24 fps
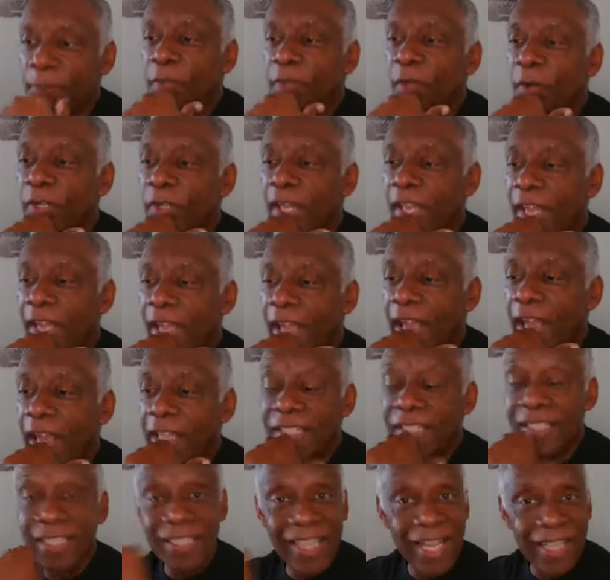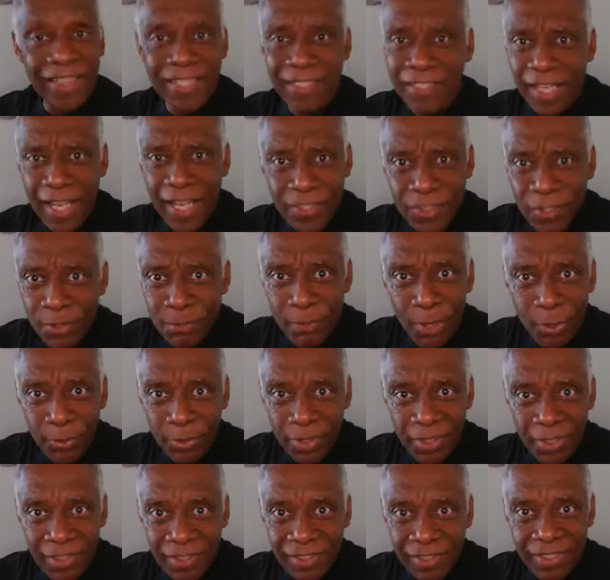Okay. Just like the
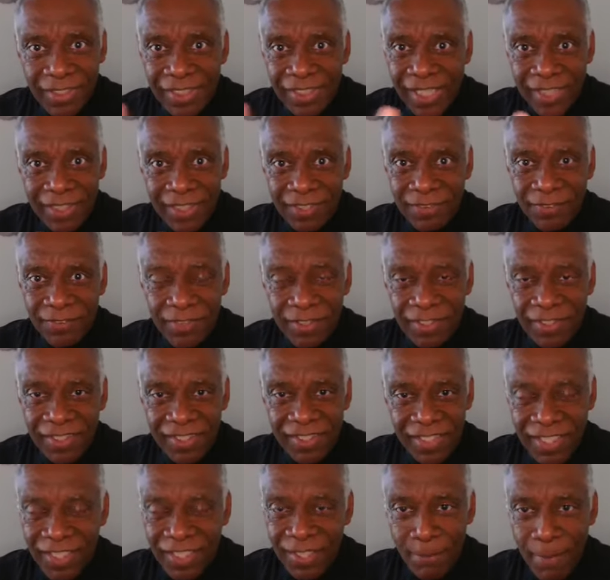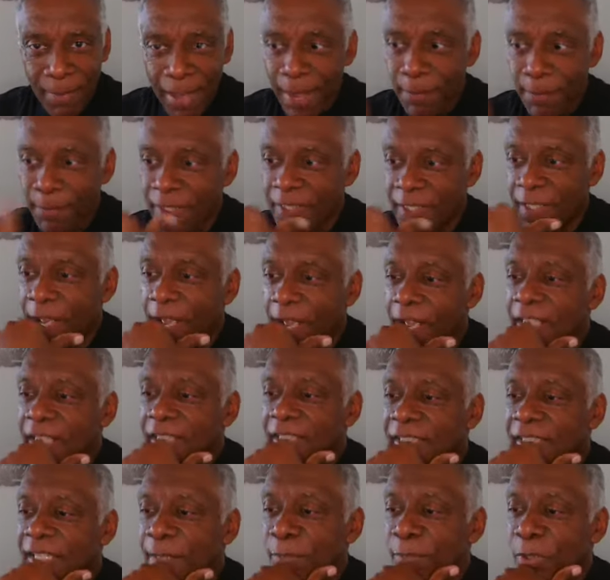testimony, just like the Ten Commandments. It
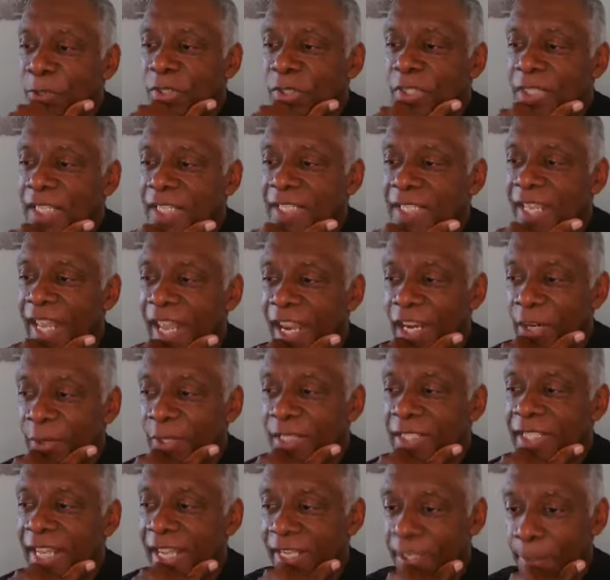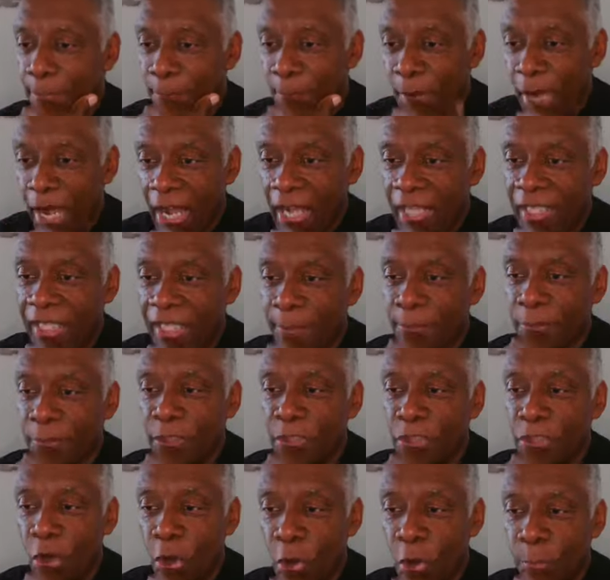says, and Moses said to Aaron, take a pot and put
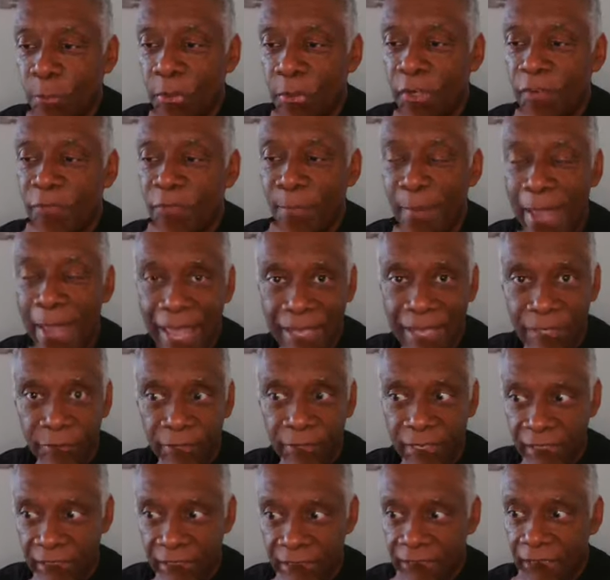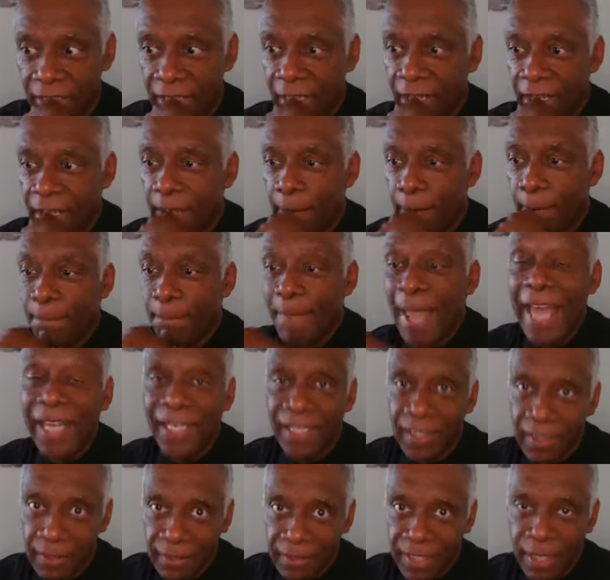an omer of manna in it,
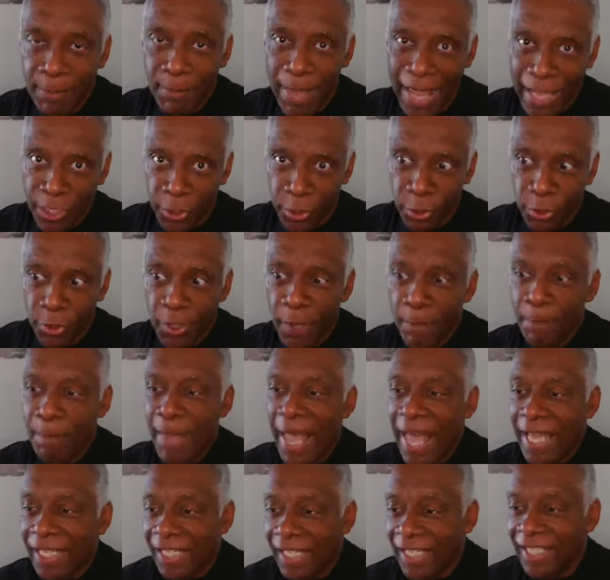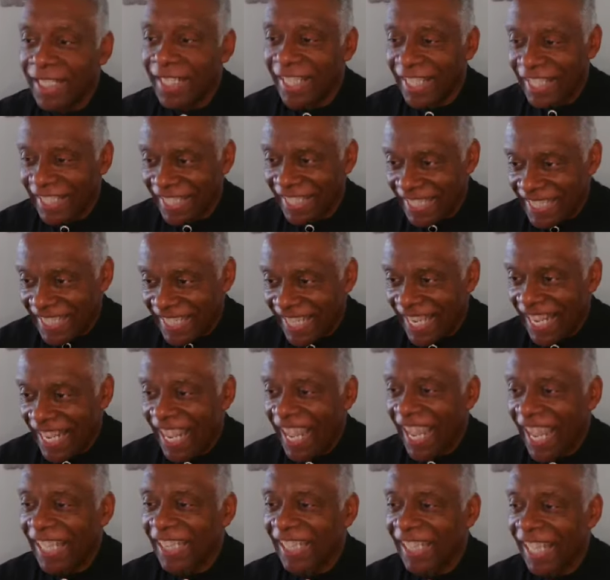manna, not manner, manna in it,
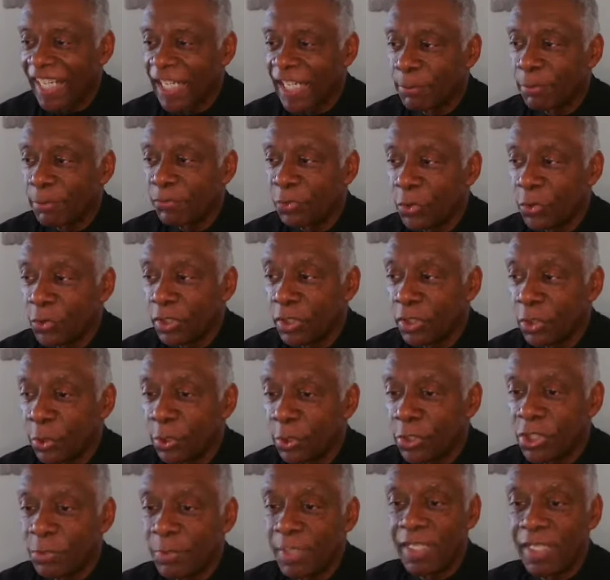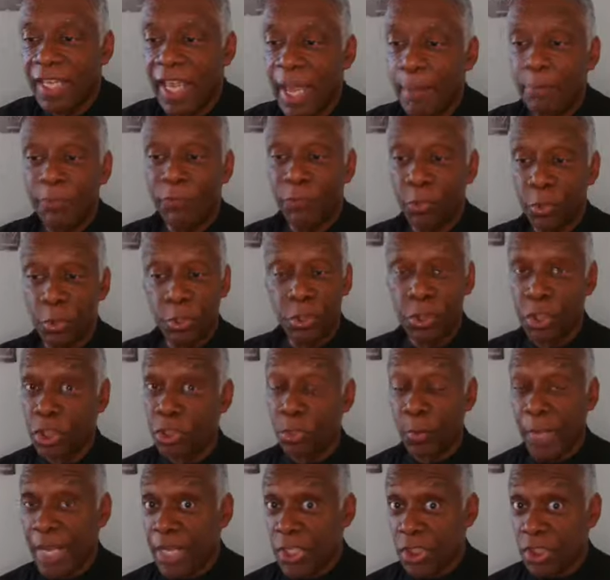and lay it up before the Lord to be kept for your
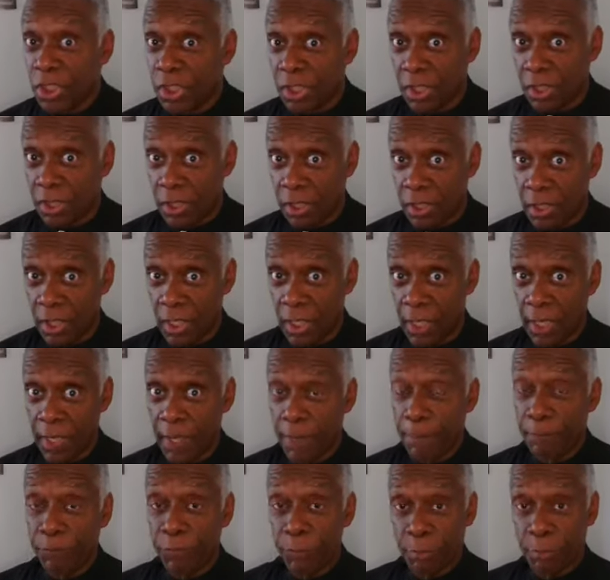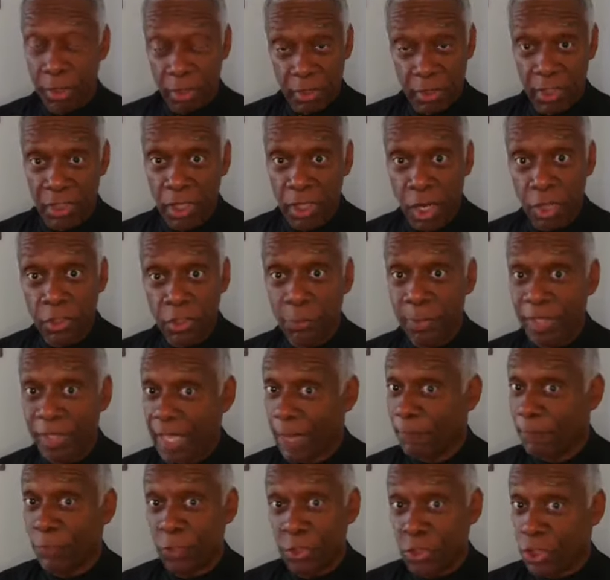generations. Put it in the ark to be
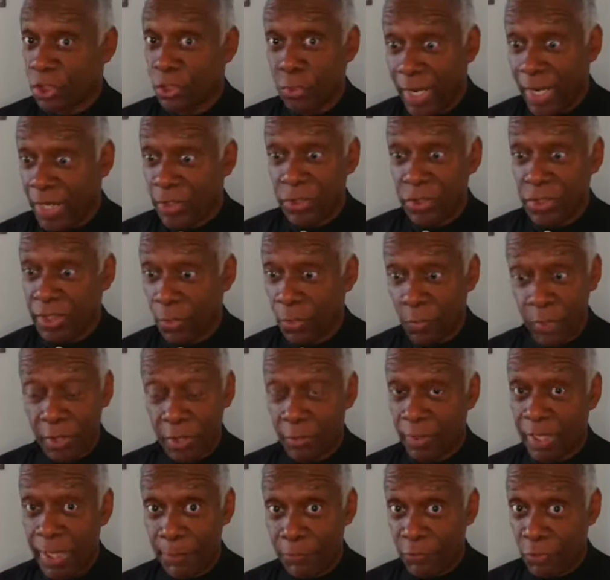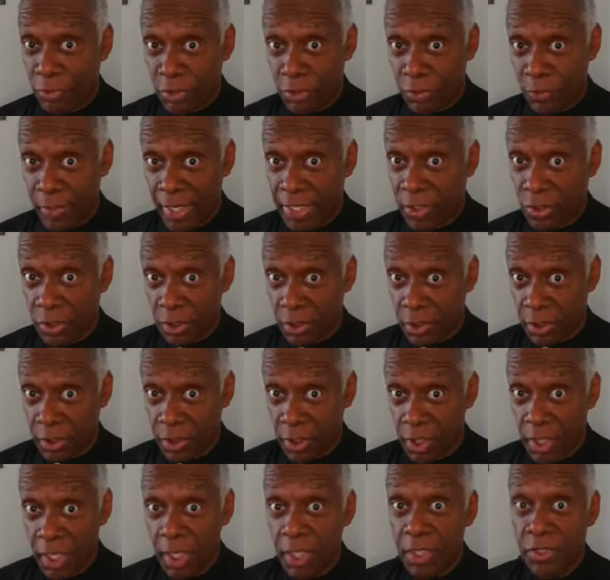kept for generations. I wanted it kept for generations.
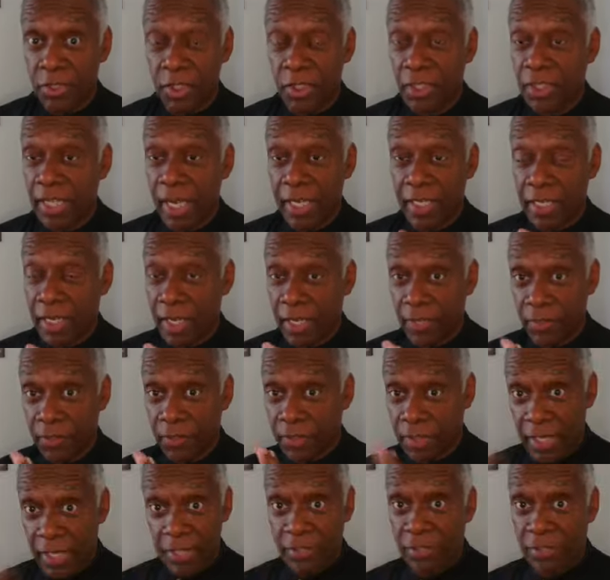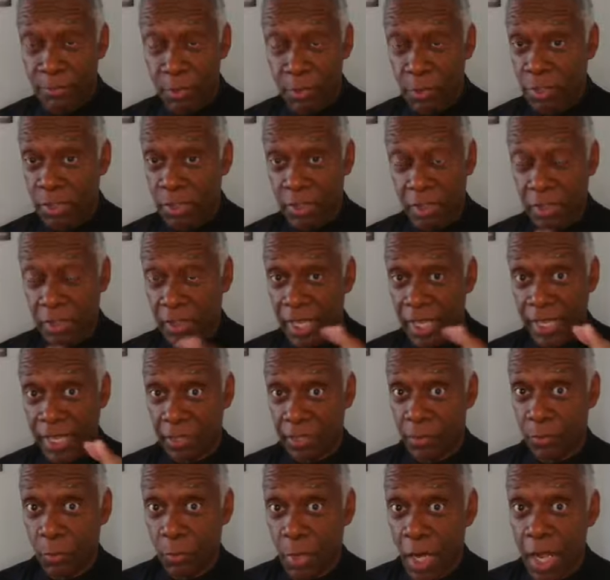Just like the testimony, just like
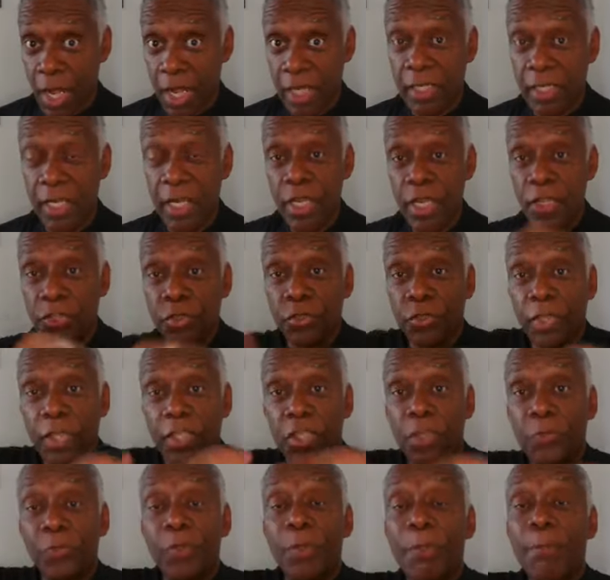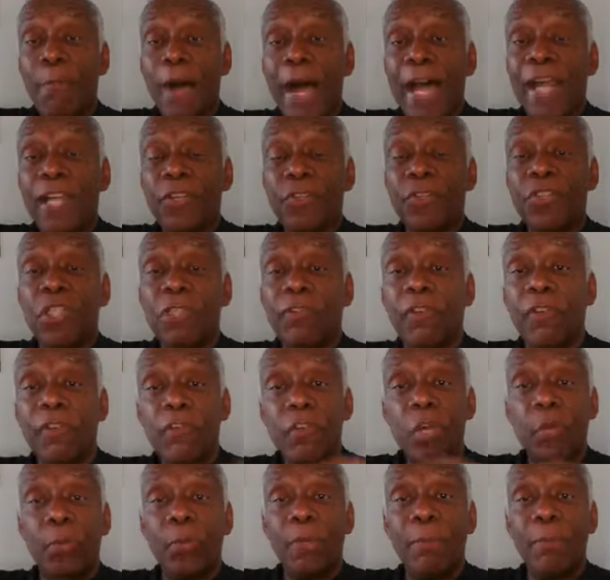the rod, so that you can remind yourself of
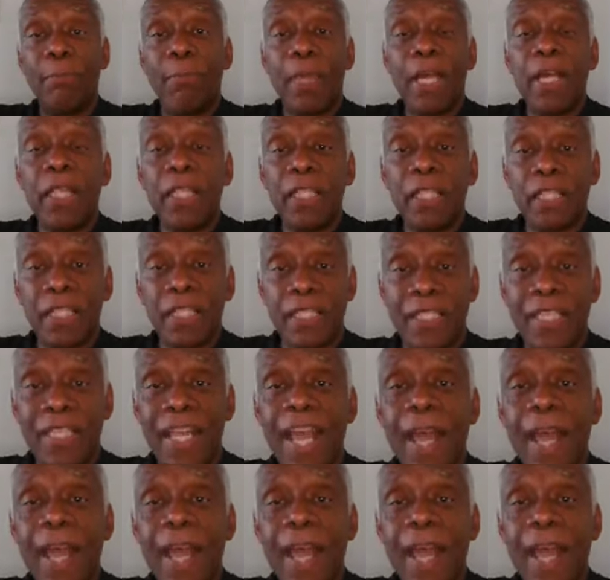your rebellions.